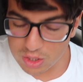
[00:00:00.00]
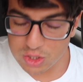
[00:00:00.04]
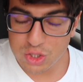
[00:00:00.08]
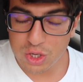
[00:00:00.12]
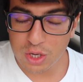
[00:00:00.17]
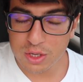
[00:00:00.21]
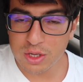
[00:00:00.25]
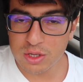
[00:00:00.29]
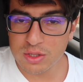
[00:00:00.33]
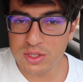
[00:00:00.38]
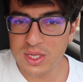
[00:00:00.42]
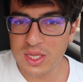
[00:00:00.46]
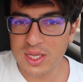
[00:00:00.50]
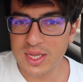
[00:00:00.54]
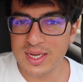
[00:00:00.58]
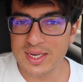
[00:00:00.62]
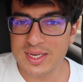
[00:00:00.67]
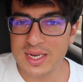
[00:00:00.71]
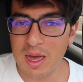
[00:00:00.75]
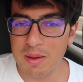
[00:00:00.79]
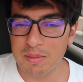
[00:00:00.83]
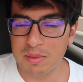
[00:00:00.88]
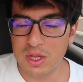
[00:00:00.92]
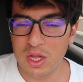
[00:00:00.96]
So use the
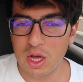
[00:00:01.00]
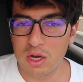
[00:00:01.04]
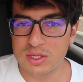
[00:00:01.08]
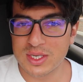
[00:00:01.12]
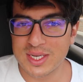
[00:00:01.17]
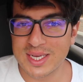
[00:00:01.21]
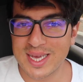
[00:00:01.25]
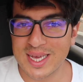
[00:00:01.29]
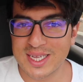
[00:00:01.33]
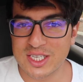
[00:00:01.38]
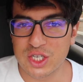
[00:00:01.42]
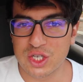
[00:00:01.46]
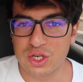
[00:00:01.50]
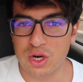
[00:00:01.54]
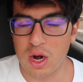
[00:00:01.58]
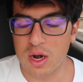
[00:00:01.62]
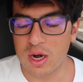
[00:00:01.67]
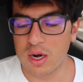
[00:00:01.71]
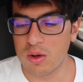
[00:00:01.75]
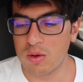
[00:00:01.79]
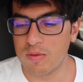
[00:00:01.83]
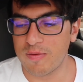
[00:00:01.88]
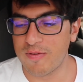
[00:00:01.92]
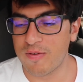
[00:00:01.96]
link down below to get
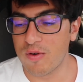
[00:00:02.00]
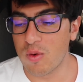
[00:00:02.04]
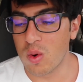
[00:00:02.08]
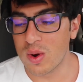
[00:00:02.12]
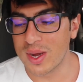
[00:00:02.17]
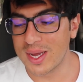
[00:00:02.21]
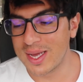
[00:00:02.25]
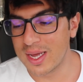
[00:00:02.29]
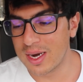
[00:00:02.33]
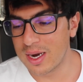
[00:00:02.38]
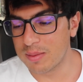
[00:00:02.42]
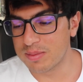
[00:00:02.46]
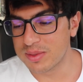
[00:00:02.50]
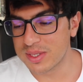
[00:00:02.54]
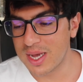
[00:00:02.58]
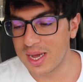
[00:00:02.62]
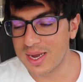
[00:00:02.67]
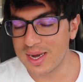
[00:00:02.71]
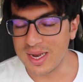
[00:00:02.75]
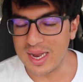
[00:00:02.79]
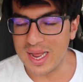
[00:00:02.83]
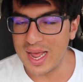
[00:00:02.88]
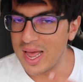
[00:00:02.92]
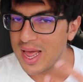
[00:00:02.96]
started for
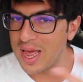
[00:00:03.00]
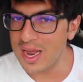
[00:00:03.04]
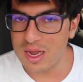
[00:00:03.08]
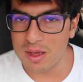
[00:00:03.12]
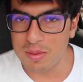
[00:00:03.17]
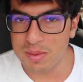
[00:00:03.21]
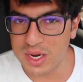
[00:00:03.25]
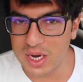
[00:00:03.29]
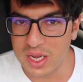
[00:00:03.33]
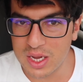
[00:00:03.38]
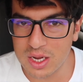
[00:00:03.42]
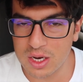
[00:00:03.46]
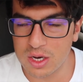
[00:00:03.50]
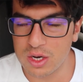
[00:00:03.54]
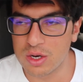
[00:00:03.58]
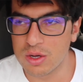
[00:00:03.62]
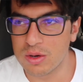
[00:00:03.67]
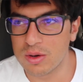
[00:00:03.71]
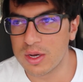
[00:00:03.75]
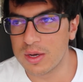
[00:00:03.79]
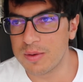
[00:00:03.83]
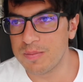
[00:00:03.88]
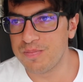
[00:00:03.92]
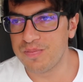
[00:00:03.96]
GetUpside. Anybody can
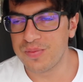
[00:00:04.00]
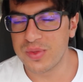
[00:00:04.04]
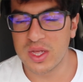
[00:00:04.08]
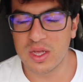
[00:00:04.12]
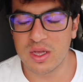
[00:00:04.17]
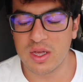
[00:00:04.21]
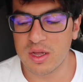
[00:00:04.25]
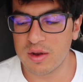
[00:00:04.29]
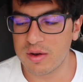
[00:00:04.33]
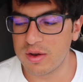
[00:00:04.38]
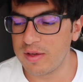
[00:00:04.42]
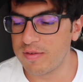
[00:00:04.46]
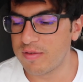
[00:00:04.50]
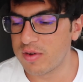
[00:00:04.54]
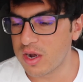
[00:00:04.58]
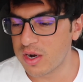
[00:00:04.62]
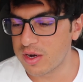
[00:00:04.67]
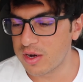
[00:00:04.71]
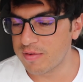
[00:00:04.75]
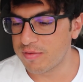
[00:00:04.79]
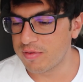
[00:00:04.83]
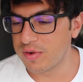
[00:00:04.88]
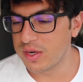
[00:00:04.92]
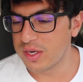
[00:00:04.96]
do it, in, even
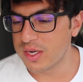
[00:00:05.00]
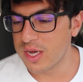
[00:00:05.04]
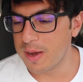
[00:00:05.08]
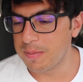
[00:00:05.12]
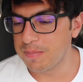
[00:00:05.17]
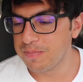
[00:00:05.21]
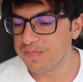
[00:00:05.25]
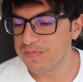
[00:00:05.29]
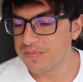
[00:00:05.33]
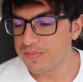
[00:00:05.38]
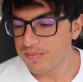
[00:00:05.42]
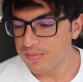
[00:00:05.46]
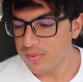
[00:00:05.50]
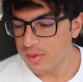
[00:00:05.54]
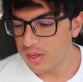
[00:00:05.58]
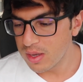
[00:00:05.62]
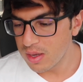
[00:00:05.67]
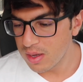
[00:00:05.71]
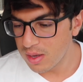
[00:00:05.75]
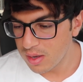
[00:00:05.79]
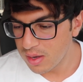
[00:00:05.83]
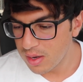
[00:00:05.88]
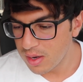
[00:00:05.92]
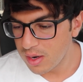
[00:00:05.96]
on your free time.
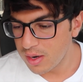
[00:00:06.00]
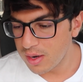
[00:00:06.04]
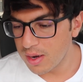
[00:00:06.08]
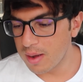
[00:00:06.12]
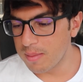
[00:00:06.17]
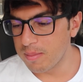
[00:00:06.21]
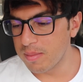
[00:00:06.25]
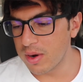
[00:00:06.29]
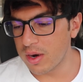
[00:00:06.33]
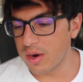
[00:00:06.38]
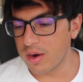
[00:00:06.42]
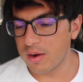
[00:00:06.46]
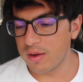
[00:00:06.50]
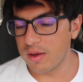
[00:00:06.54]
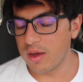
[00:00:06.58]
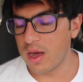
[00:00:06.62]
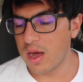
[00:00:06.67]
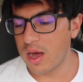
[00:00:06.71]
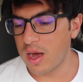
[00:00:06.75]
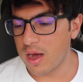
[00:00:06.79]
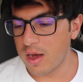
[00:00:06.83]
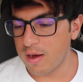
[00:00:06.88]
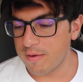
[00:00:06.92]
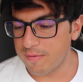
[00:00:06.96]
Number
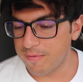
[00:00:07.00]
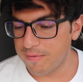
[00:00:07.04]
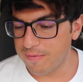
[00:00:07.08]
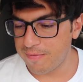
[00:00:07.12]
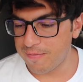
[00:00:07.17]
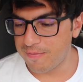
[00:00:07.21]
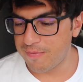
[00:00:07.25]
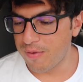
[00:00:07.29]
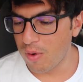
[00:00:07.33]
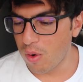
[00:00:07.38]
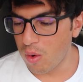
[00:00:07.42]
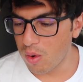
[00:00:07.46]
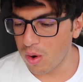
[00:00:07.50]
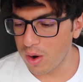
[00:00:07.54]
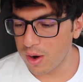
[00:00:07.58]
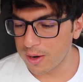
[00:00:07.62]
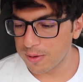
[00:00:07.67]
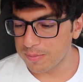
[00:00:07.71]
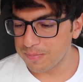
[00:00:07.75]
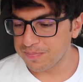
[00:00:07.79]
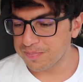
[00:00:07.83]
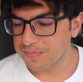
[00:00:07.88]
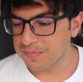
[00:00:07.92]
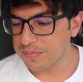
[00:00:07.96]
uh,
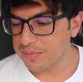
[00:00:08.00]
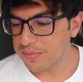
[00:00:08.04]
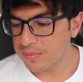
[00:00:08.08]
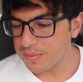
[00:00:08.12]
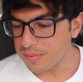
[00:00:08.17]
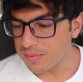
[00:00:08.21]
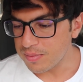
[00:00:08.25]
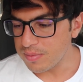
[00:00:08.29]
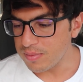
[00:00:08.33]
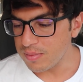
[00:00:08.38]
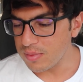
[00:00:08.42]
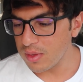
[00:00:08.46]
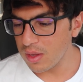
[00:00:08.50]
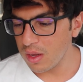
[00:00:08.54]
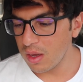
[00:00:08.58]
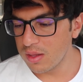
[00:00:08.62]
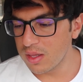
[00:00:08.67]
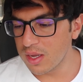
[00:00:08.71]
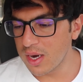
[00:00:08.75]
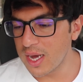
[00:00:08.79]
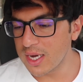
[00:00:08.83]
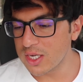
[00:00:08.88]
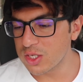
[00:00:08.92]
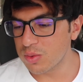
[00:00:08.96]
four,
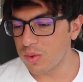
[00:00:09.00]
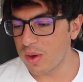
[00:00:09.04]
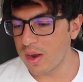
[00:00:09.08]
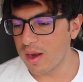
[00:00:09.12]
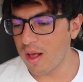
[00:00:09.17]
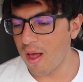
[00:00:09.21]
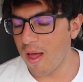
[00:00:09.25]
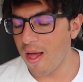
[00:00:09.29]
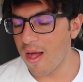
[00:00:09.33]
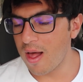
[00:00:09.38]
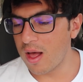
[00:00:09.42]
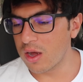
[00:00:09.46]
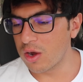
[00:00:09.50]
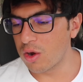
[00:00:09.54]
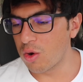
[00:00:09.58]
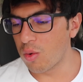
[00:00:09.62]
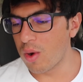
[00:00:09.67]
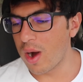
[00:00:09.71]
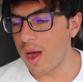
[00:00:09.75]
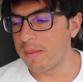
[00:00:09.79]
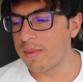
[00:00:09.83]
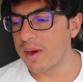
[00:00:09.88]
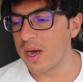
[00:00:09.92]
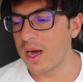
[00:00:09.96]
the next one, uh,
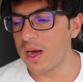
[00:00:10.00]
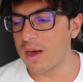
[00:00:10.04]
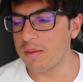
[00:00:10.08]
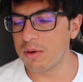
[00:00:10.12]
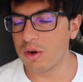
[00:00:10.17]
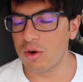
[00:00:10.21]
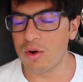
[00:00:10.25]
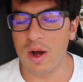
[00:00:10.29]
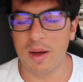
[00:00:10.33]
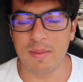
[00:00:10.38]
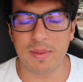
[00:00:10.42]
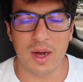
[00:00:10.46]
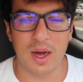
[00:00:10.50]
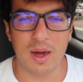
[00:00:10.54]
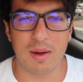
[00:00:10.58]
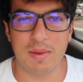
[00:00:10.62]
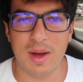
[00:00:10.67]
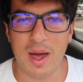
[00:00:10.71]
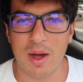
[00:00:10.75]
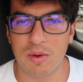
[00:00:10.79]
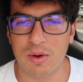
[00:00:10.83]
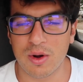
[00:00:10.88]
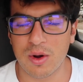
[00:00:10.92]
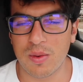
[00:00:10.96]
Grubhub.
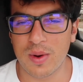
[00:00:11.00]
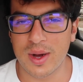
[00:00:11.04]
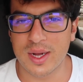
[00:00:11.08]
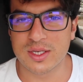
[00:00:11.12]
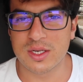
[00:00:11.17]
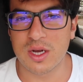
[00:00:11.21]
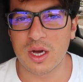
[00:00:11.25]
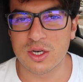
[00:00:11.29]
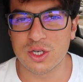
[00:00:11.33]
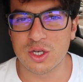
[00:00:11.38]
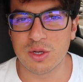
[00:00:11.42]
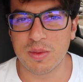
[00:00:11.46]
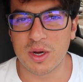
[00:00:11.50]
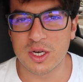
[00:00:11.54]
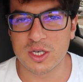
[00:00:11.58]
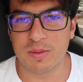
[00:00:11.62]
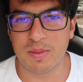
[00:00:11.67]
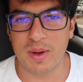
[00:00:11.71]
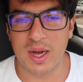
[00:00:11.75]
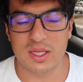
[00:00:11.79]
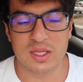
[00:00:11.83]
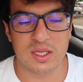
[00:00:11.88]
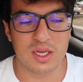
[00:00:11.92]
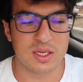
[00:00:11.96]
Grubhub, I don't want to talk too much
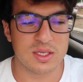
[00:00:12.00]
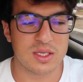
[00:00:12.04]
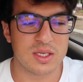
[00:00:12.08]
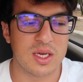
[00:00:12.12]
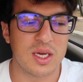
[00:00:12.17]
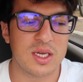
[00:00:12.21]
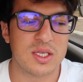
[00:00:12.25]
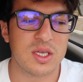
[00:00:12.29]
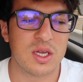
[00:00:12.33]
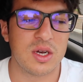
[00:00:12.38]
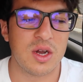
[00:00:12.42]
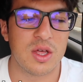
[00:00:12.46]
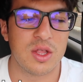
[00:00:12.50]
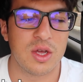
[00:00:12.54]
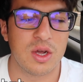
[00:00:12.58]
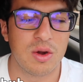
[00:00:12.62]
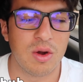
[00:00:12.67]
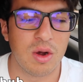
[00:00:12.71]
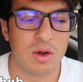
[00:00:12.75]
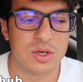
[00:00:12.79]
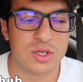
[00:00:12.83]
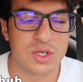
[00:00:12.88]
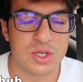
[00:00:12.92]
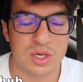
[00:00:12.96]
about this. It's another
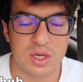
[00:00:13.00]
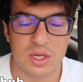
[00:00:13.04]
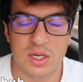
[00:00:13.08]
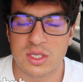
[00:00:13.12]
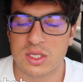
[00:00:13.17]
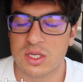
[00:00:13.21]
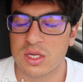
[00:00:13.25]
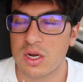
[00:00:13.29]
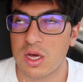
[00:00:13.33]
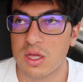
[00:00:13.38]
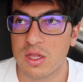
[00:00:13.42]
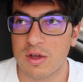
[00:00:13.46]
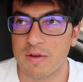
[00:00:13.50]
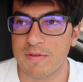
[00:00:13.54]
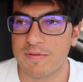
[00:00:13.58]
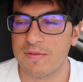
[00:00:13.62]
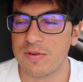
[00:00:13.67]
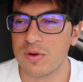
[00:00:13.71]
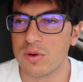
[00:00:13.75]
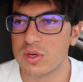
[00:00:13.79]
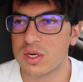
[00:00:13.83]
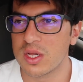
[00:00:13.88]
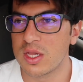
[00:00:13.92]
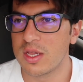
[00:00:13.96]
grocery, it's another
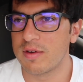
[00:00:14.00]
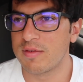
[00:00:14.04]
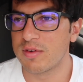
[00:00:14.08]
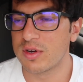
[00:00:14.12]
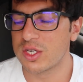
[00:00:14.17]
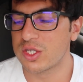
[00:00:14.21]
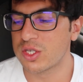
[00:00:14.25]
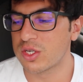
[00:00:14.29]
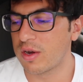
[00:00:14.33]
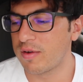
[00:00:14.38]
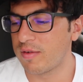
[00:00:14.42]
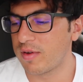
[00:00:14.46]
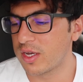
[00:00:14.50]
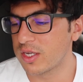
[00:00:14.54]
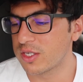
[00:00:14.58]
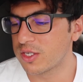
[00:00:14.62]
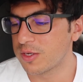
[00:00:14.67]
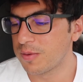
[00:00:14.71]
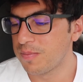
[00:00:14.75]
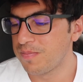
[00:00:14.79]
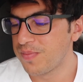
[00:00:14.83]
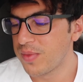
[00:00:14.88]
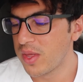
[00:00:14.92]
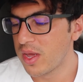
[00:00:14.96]
food delivery service.